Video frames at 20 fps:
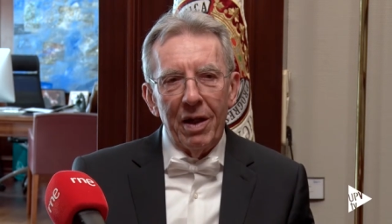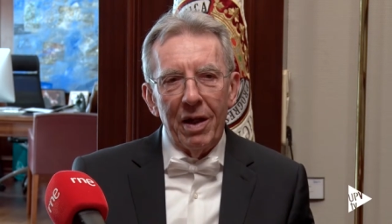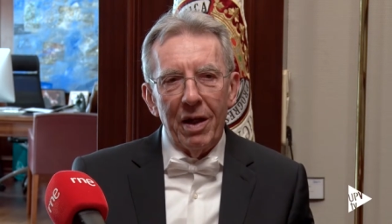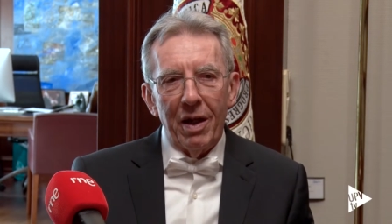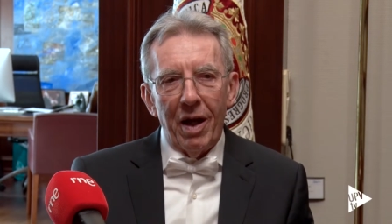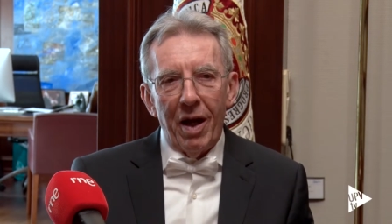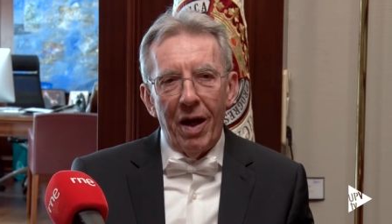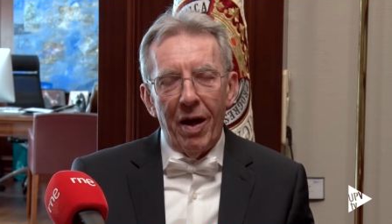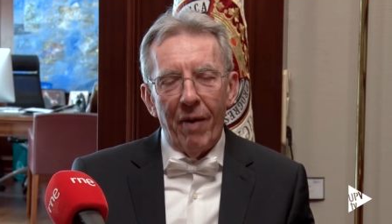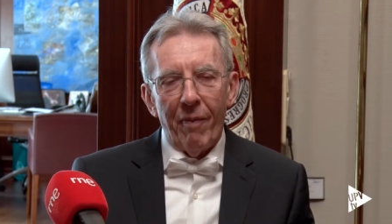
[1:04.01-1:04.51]

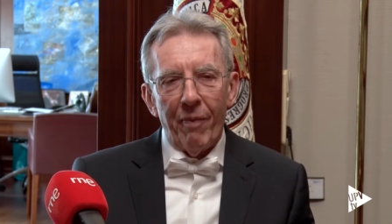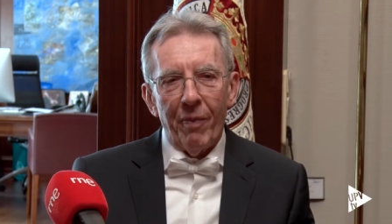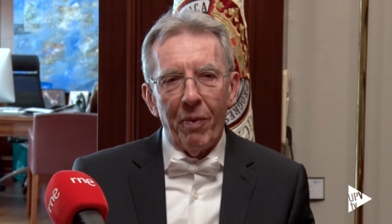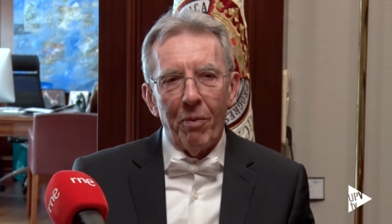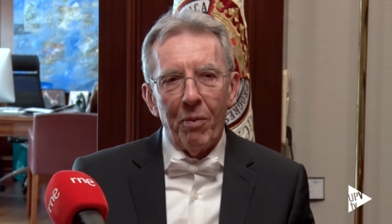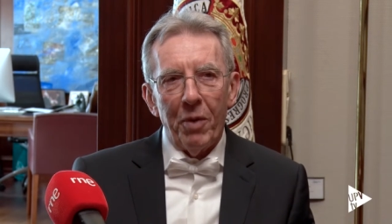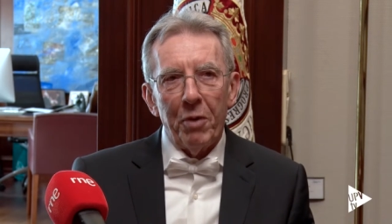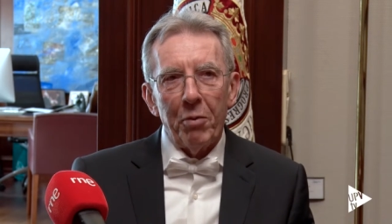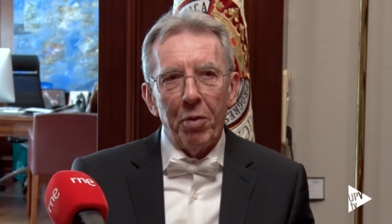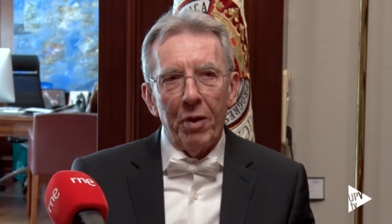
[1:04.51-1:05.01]
um,
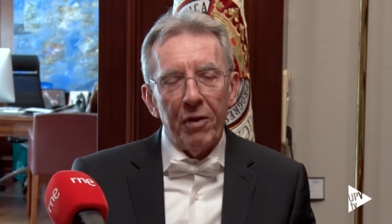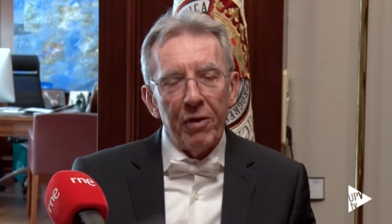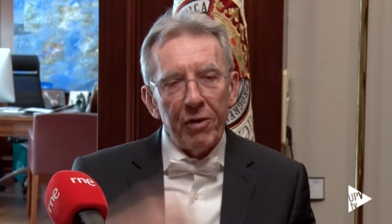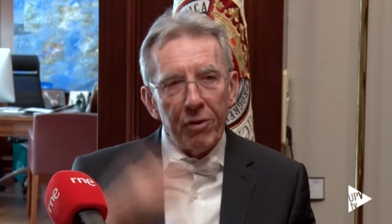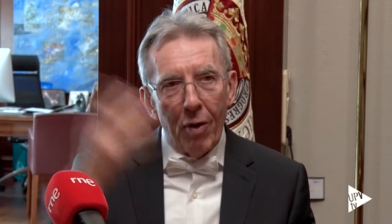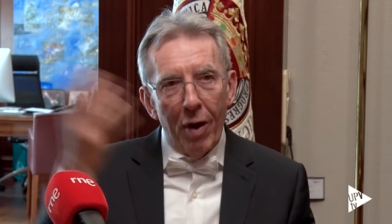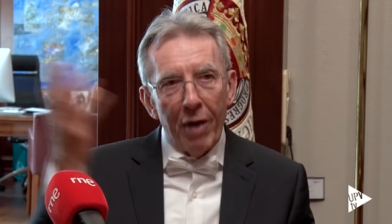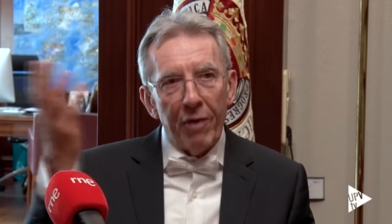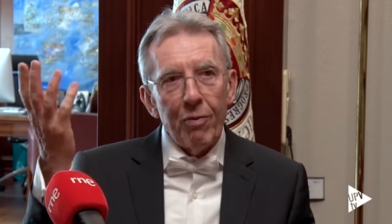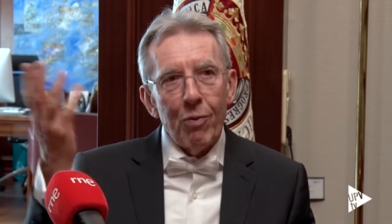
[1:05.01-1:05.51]
between
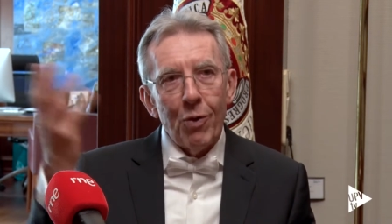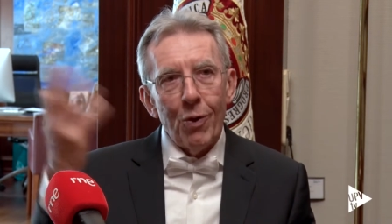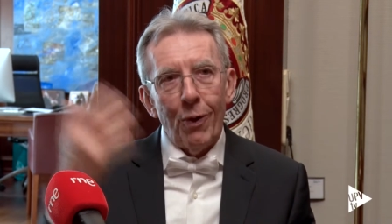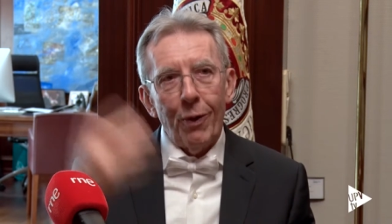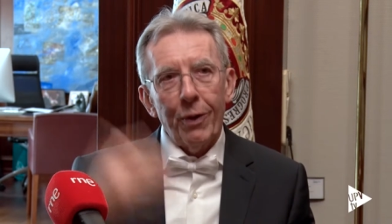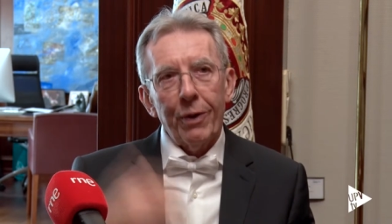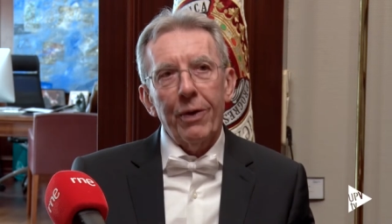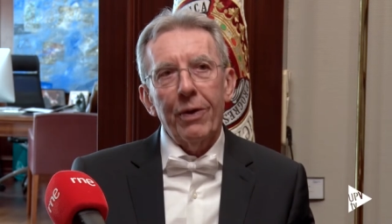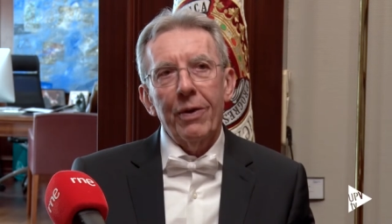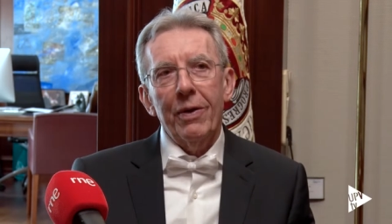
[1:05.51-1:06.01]

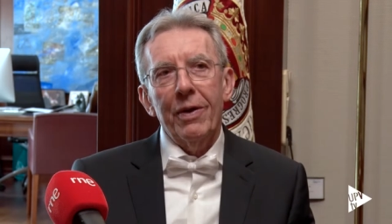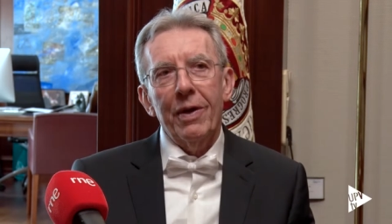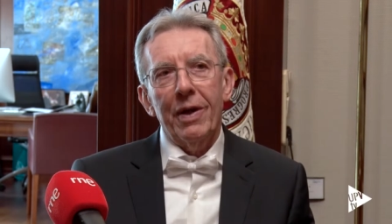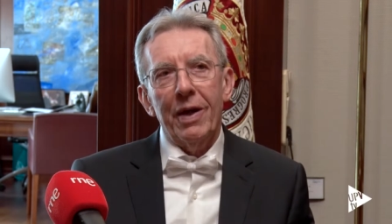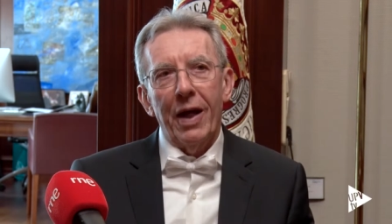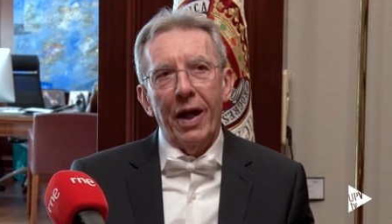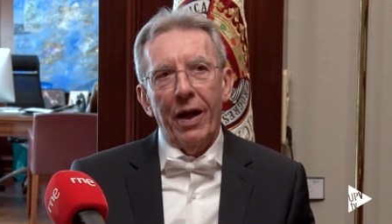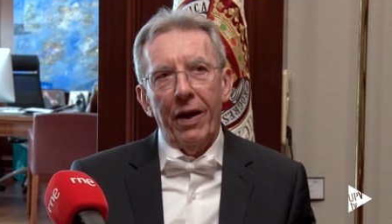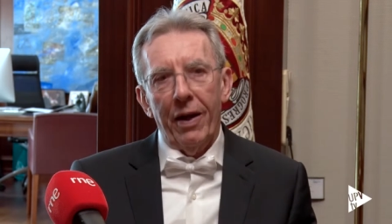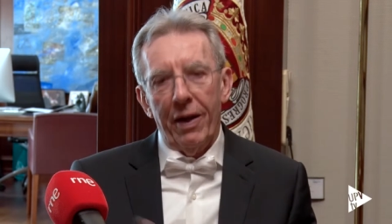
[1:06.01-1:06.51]
Strasbourg
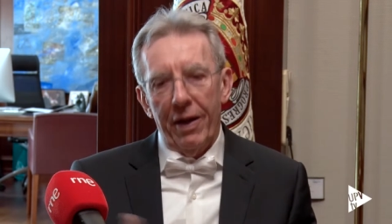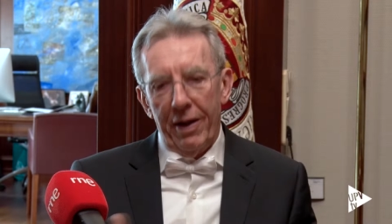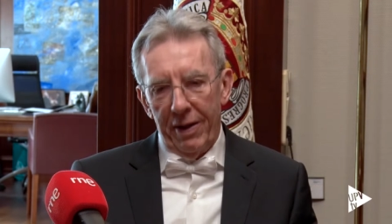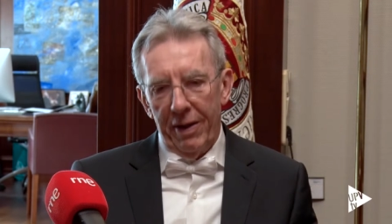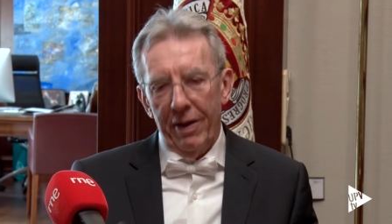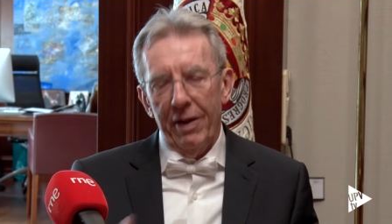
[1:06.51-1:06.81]
and